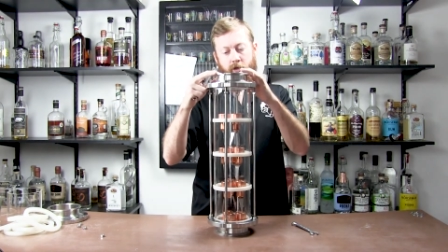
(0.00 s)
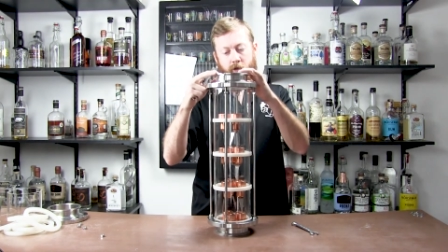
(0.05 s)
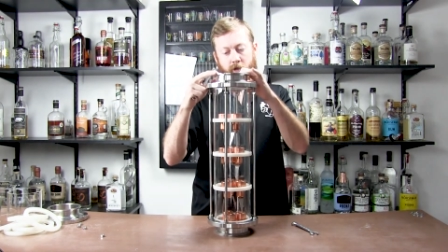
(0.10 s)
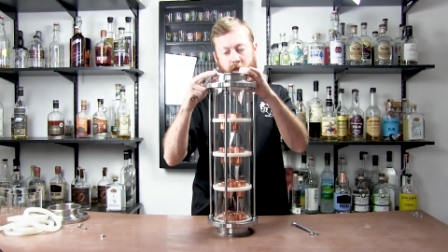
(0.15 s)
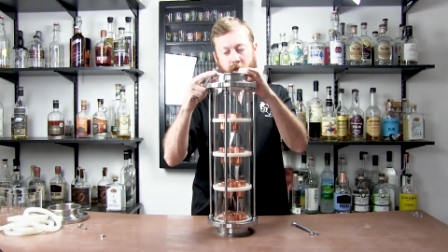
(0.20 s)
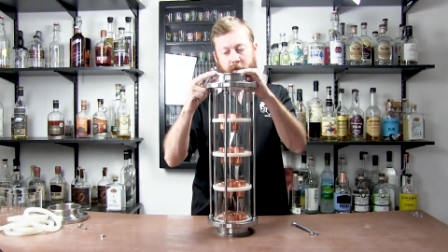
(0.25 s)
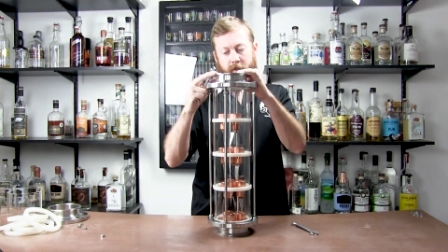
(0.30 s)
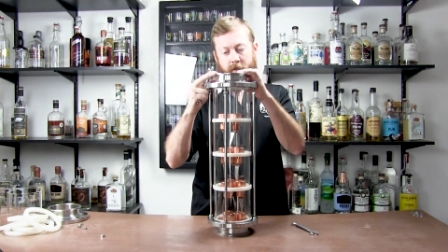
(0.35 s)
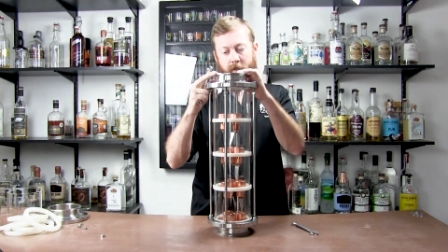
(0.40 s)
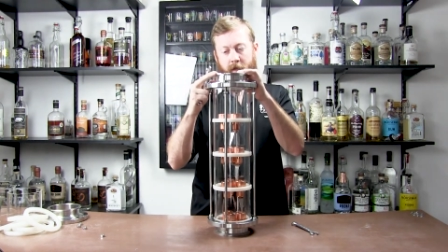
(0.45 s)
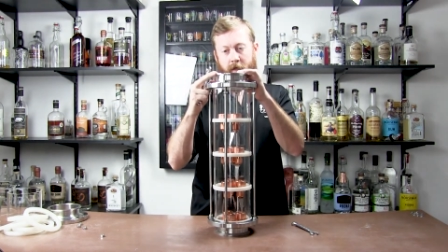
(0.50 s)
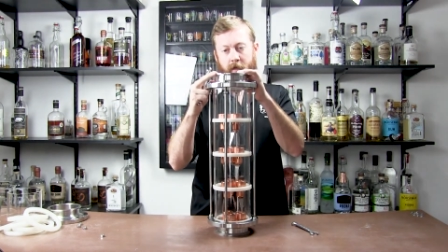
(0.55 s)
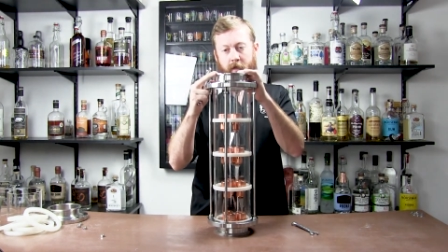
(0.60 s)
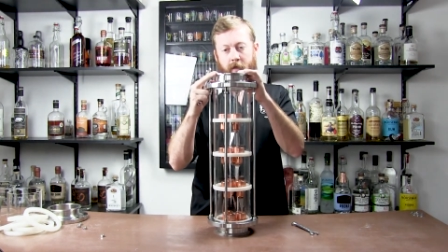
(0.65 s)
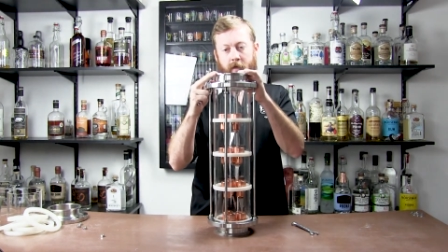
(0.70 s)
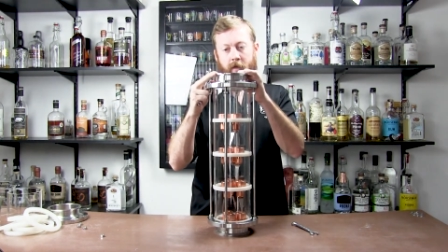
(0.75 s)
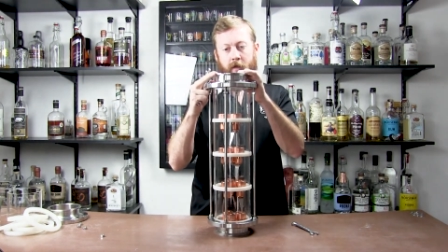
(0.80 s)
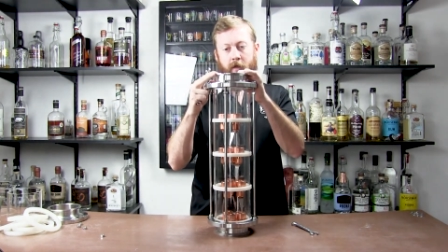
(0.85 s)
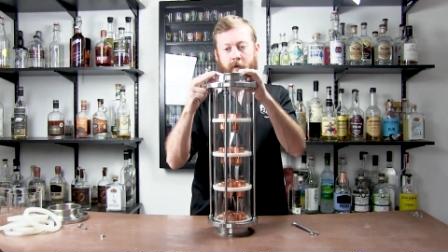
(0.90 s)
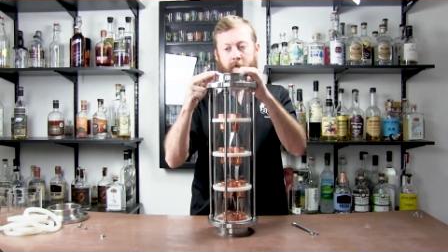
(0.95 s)
just tighten
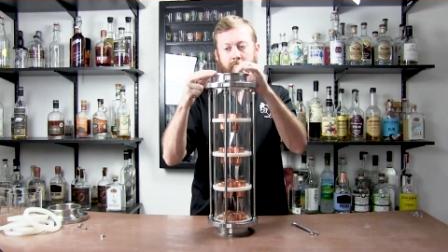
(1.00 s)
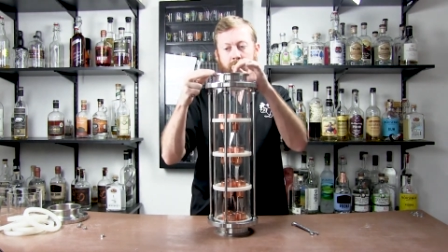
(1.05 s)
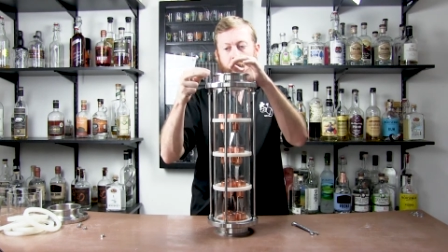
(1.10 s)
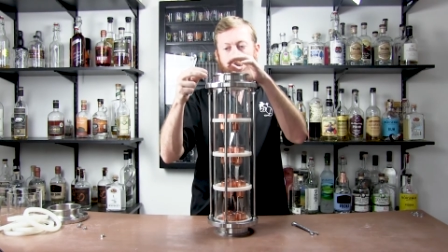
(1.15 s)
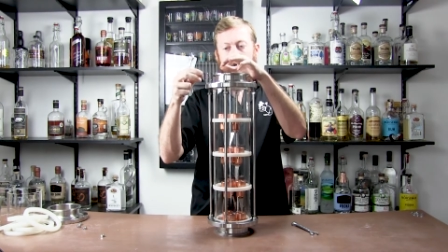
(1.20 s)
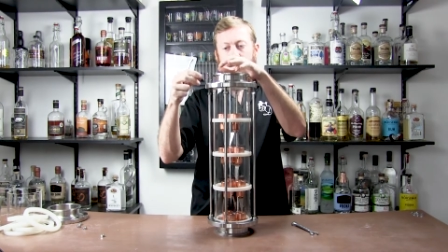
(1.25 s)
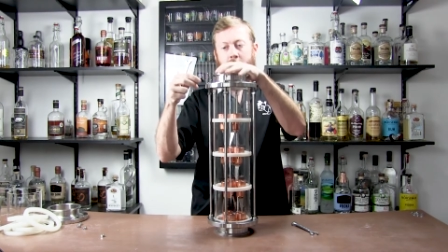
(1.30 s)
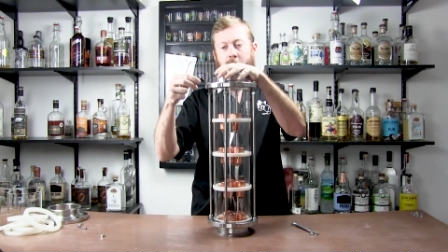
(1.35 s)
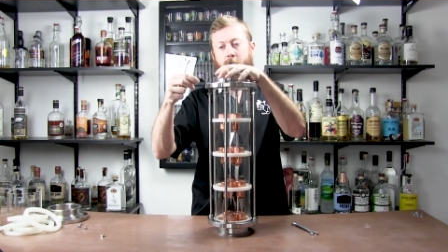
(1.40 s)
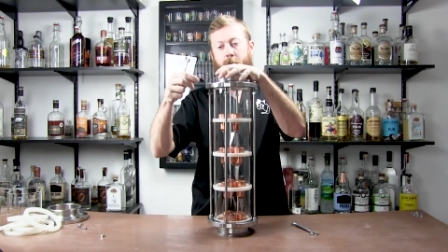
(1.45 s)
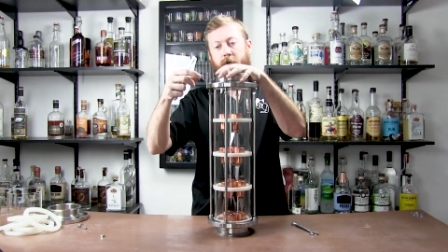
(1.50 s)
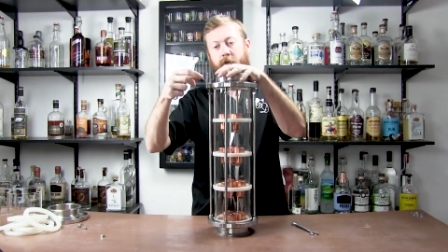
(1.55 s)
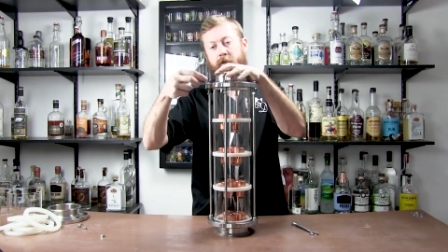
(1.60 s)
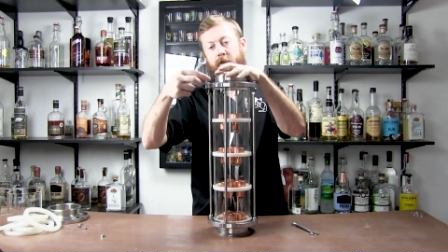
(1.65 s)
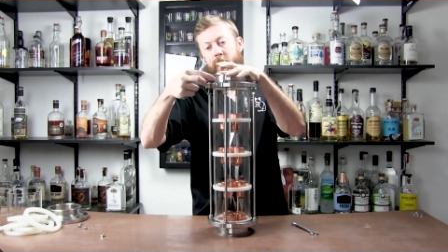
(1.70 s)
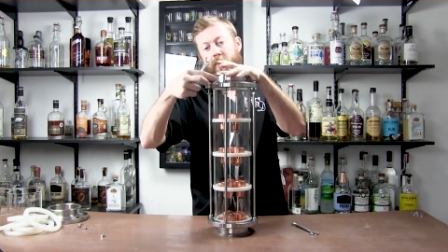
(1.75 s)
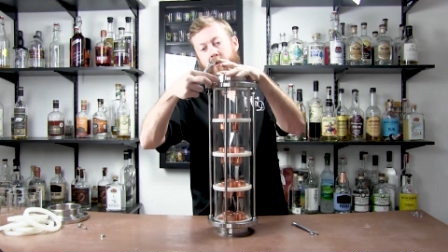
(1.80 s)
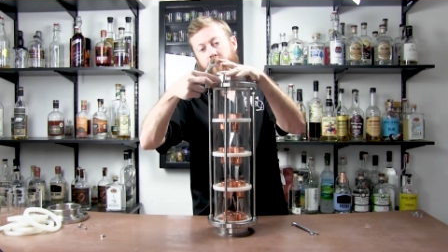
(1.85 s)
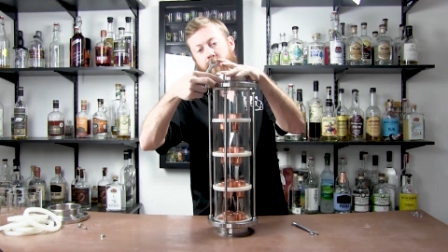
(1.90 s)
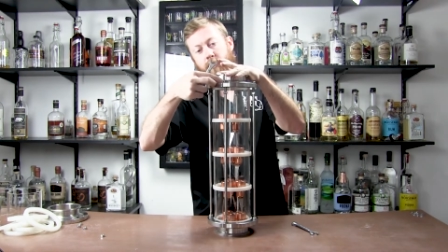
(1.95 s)
it enough to get a vapor
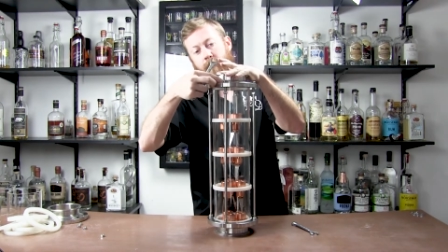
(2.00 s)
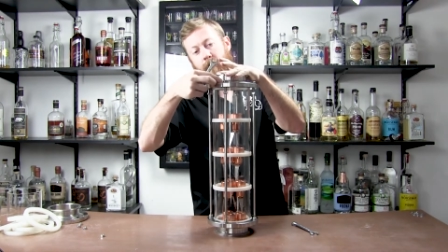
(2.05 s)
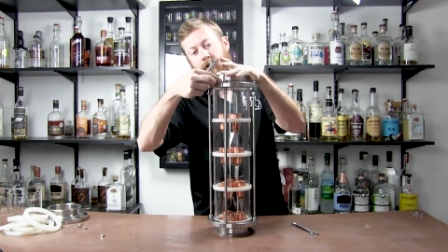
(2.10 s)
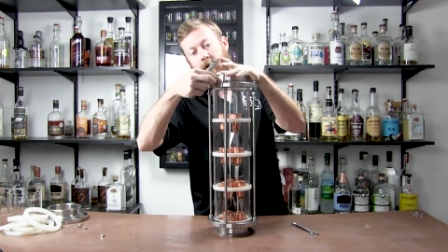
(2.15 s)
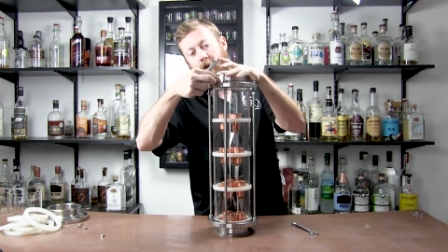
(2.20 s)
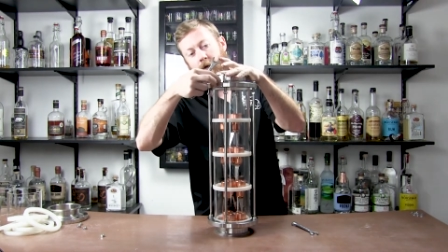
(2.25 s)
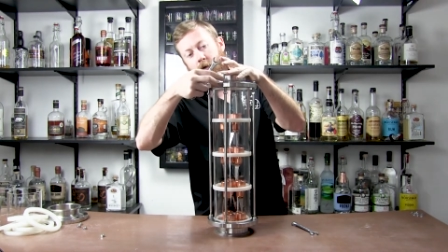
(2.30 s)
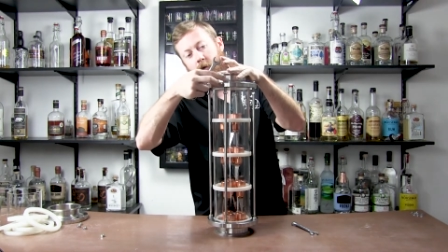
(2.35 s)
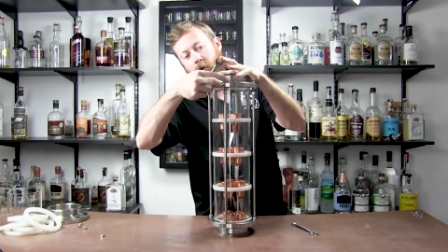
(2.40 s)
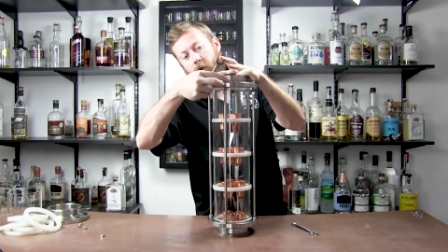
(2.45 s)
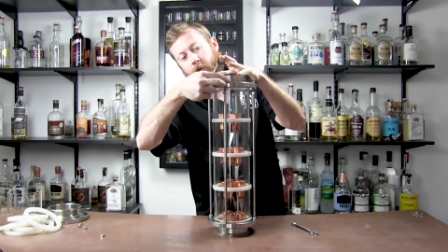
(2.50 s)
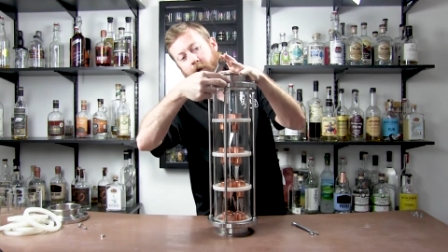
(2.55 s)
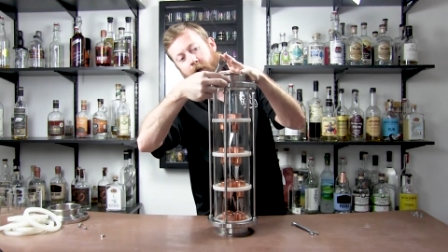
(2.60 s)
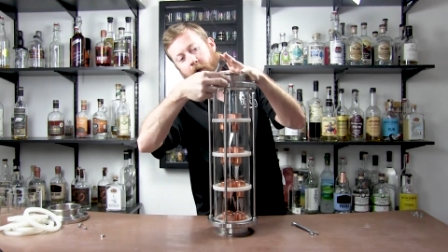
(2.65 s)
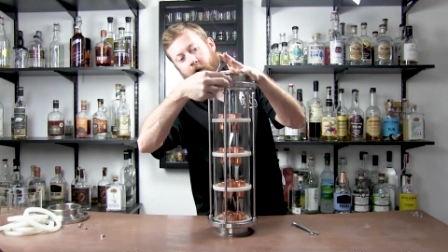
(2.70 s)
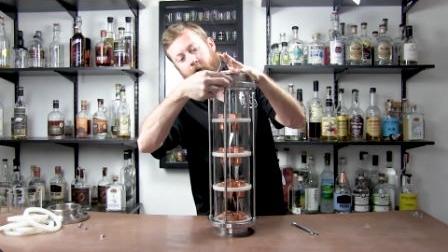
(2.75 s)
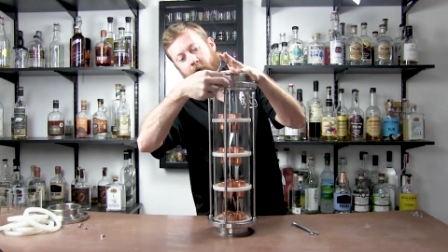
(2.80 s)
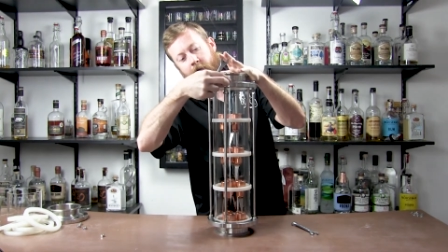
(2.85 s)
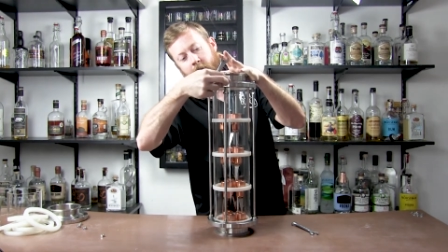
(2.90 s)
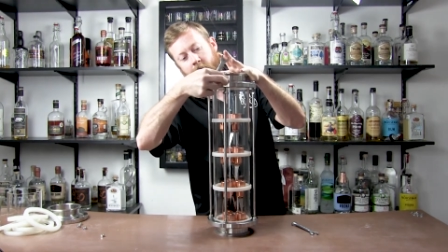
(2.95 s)
seal. So I'm going to go
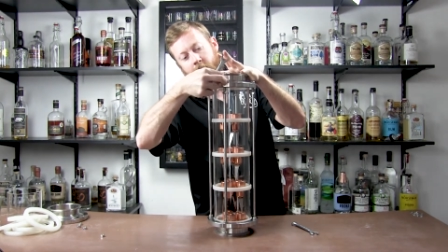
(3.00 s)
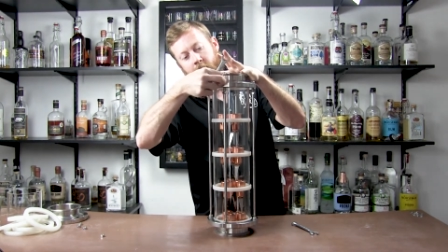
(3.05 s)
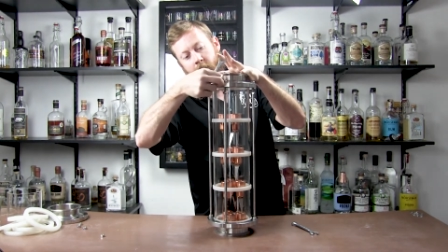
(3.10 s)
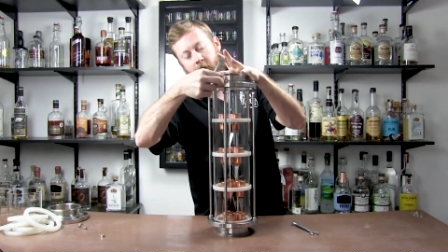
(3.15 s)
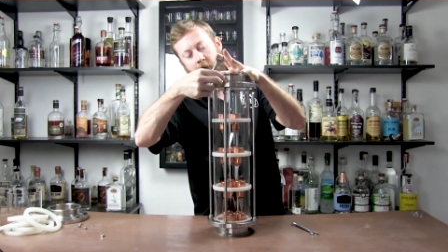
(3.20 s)
around.